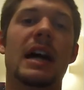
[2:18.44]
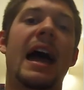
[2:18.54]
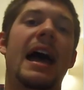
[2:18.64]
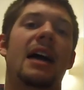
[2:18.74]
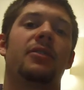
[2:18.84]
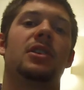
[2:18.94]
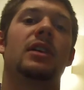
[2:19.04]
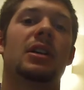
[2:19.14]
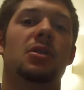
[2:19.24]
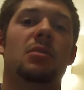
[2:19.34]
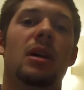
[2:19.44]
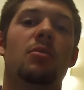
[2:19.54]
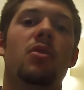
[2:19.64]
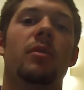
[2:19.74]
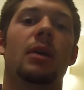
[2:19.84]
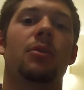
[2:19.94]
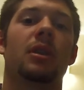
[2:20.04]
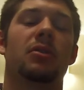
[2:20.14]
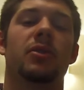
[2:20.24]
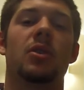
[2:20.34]
after I do the main movement. I'm
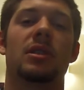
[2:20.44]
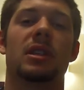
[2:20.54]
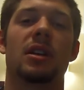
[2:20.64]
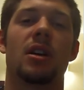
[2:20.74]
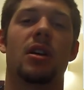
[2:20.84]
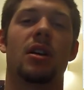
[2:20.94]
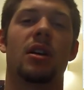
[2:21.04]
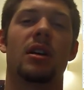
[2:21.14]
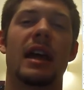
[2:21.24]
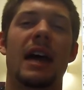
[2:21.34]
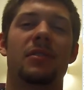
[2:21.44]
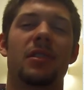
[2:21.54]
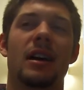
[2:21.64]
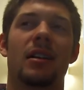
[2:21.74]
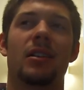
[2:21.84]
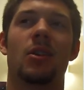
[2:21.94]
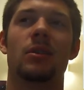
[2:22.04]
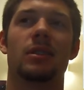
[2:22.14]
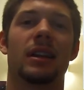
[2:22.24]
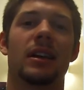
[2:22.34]
really focusing on, after that, going
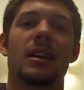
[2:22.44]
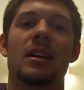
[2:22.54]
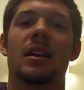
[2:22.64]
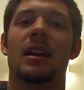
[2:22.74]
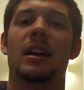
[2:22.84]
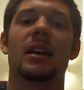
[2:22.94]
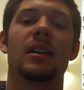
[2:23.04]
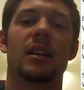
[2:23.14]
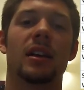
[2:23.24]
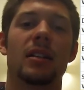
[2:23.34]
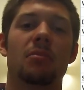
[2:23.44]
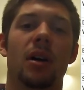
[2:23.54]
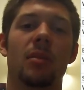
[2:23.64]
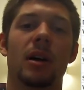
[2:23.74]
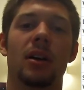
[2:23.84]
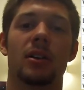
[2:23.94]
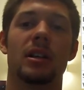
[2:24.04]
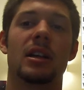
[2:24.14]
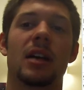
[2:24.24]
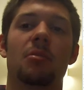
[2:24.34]
to like an incline barbell or
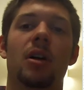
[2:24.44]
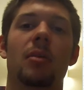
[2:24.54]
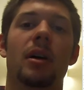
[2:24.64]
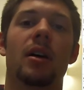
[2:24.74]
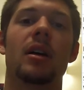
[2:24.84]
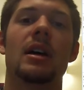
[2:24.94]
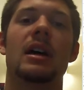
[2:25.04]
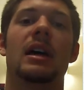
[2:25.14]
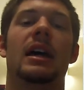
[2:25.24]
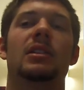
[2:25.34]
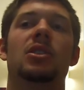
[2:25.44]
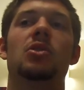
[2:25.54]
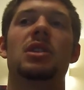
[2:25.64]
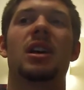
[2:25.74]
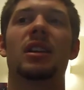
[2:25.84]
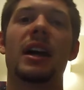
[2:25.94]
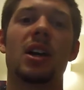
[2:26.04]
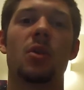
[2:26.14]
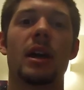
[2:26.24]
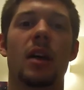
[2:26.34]
decline barbell and using a
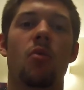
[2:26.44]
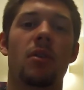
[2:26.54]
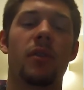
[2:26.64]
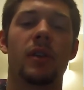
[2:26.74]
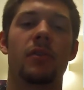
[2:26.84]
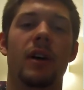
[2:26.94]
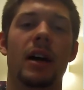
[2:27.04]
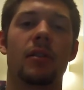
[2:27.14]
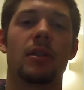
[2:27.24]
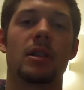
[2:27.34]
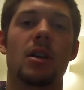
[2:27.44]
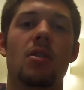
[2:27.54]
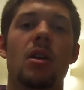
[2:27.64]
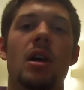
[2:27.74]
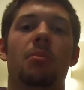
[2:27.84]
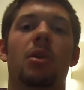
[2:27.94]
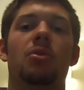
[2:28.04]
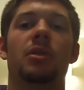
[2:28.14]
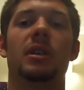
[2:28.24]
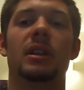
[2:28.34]
lighter weight, like 155 or so, but
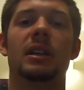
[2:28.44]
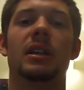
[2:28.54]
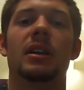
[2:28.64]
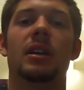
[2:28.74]
really